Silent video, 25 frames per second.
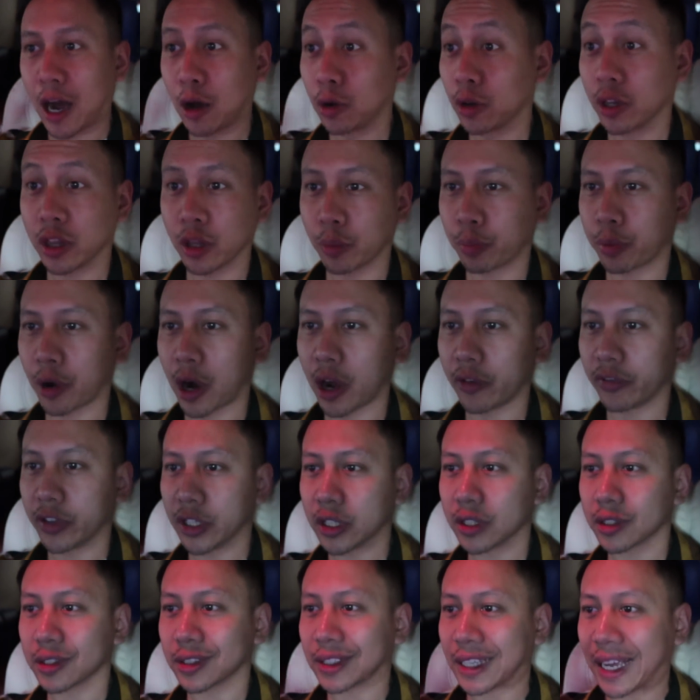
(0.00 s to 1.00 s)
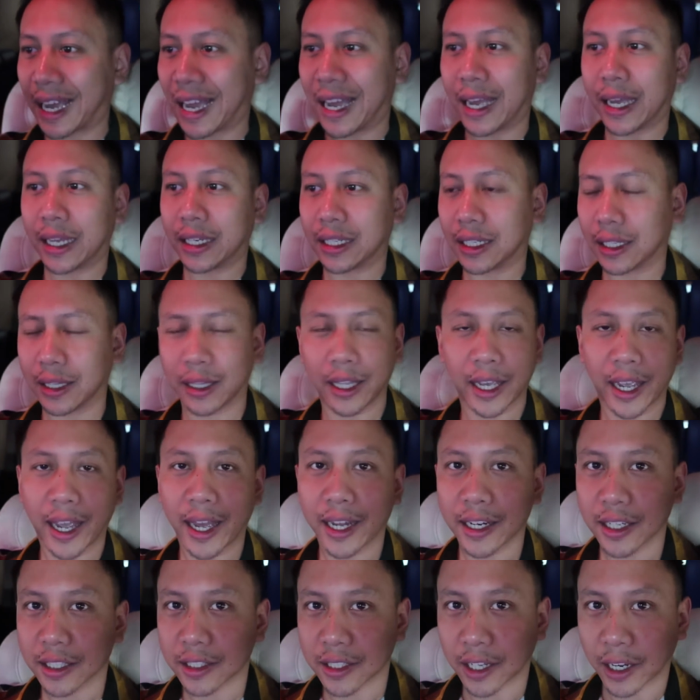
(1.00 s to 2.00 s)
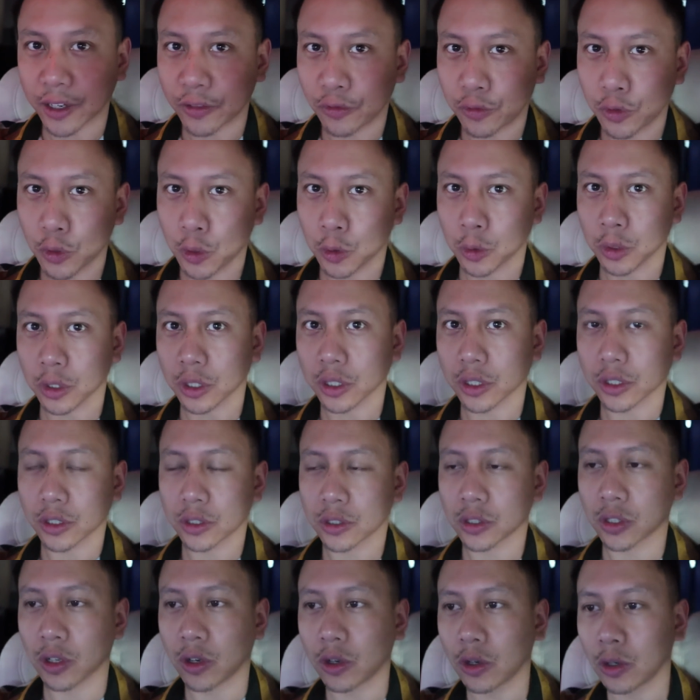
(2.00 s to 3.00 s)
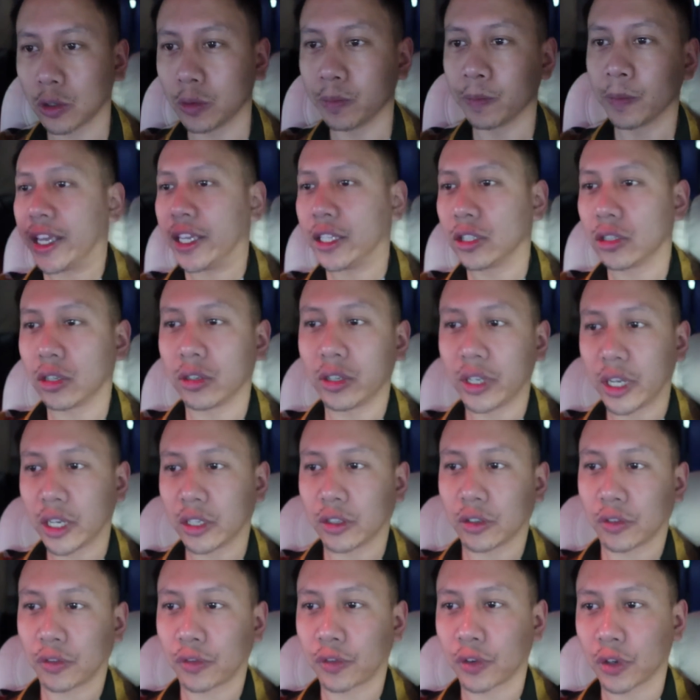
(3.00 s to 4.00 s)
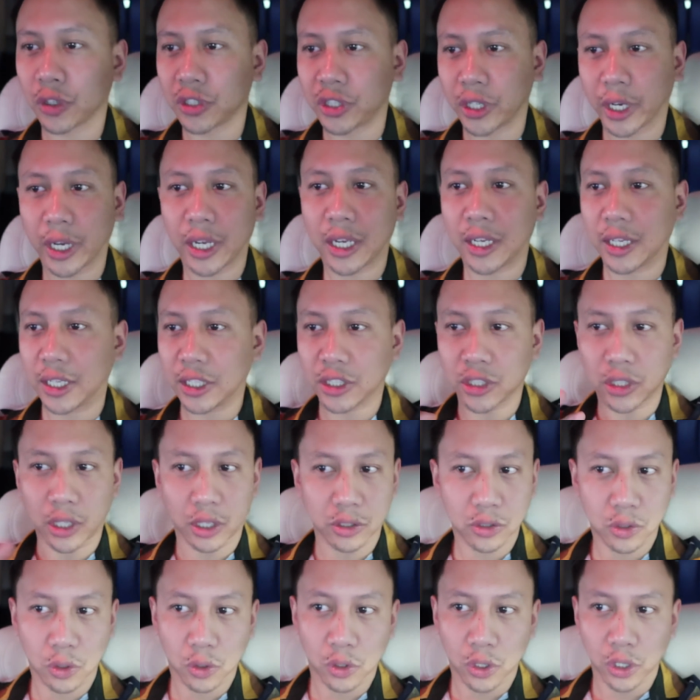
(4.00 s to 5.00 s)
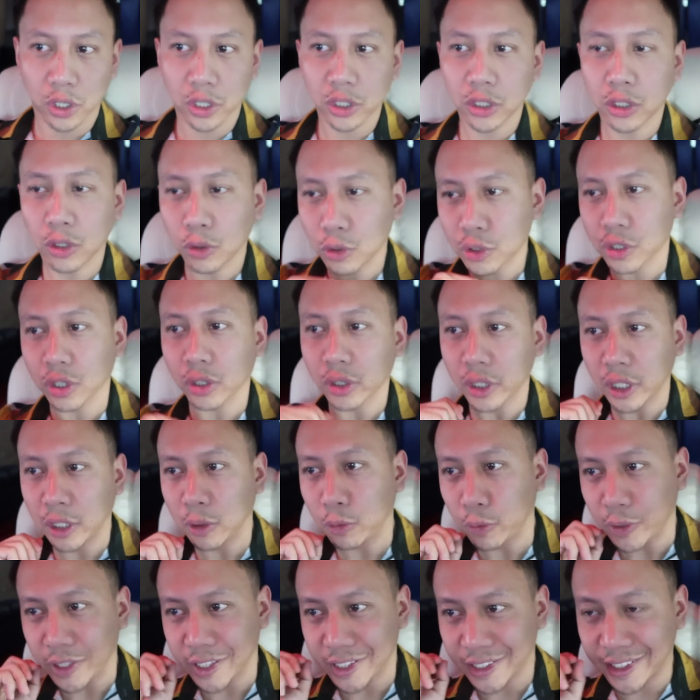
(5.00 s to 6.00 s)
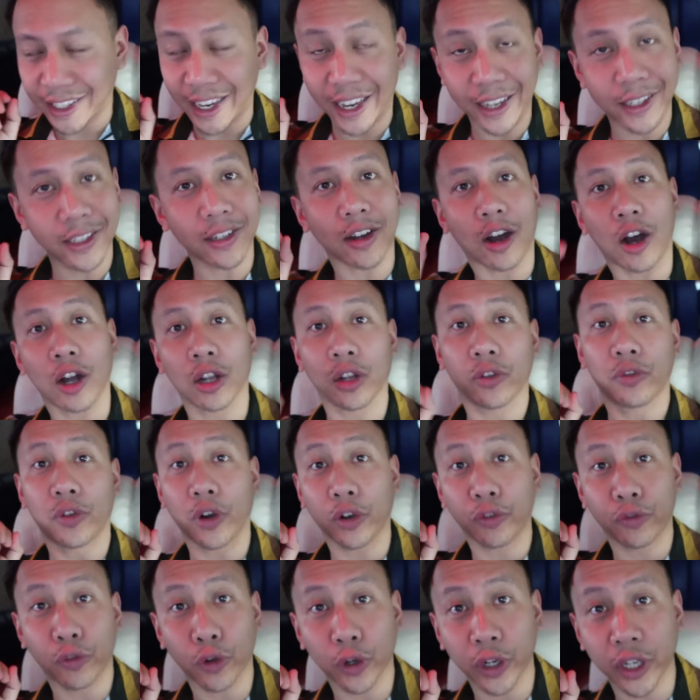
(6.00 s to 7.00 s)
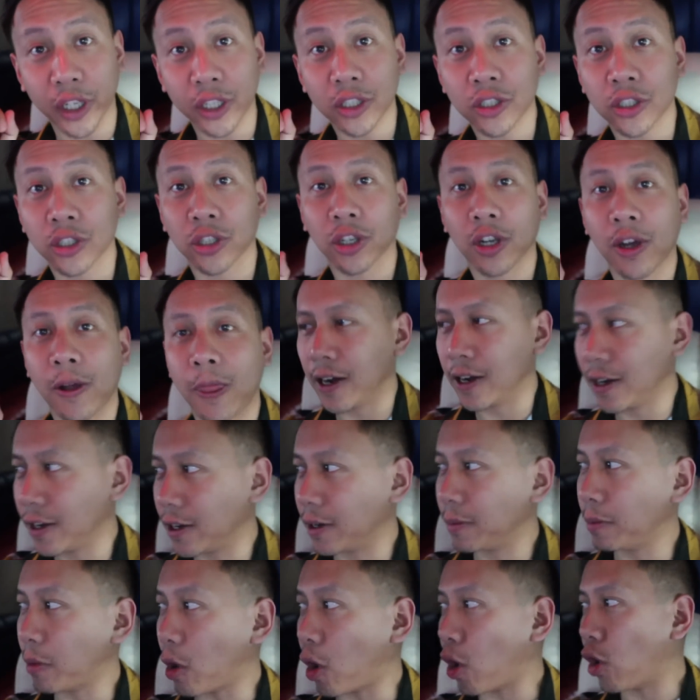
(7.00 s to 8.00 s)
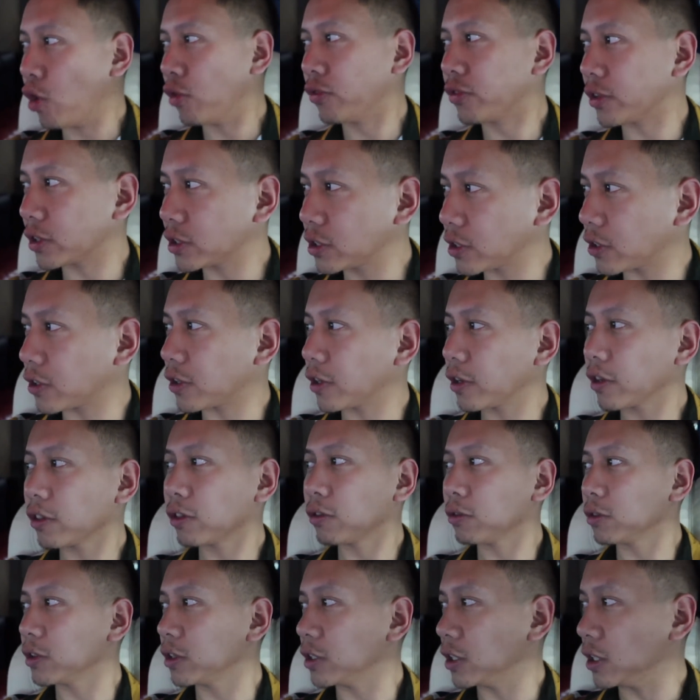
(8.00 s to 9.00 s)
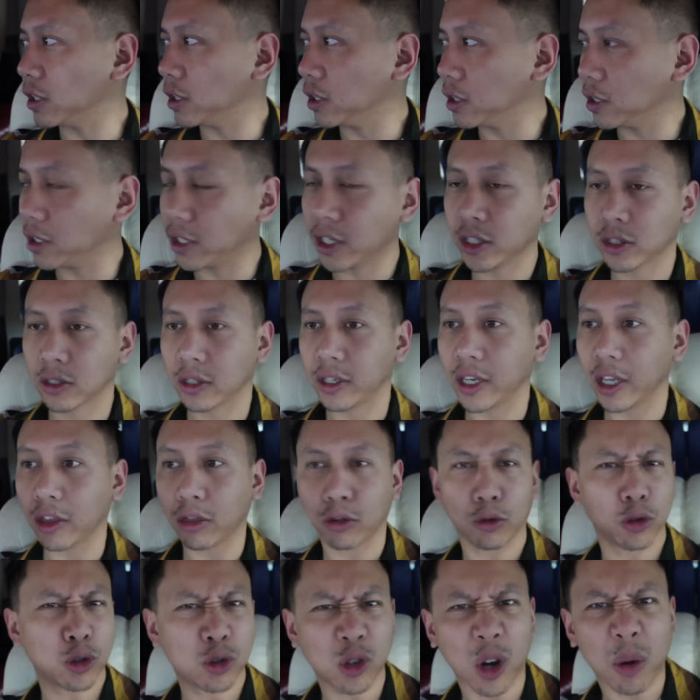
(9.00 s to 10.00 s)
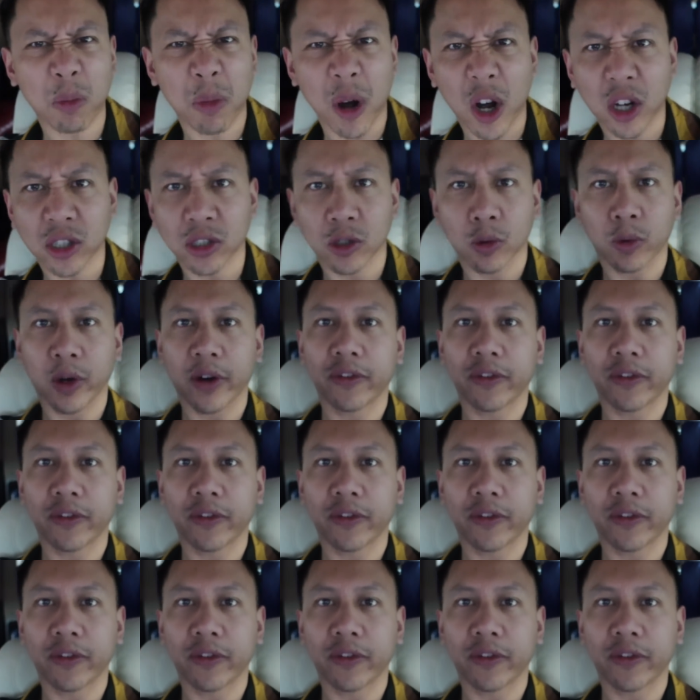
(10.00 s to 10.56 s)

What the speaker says: out in the province and they had a typhoon. So internet for Jaya is not so good. Usually we send all of our footage over to her through the internet, through Dropbox or